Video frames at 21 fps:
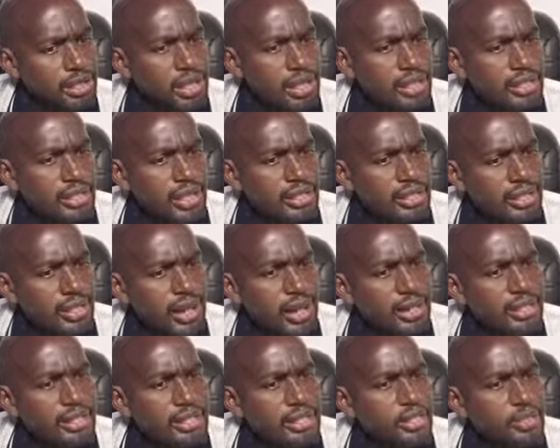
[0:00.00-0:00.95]
just as
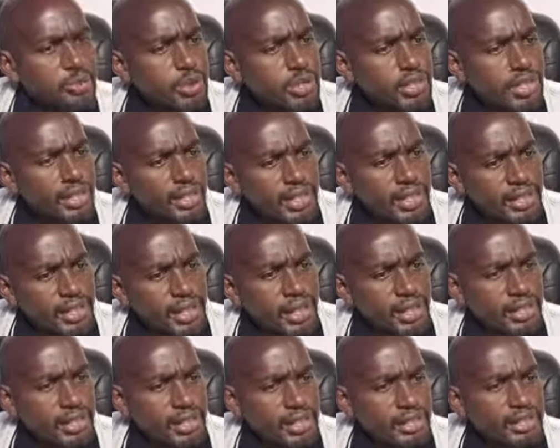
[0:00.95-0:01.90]
light is better than
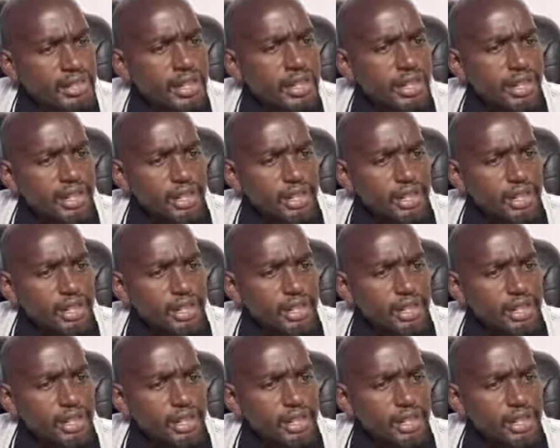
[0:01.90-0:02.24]
darkness.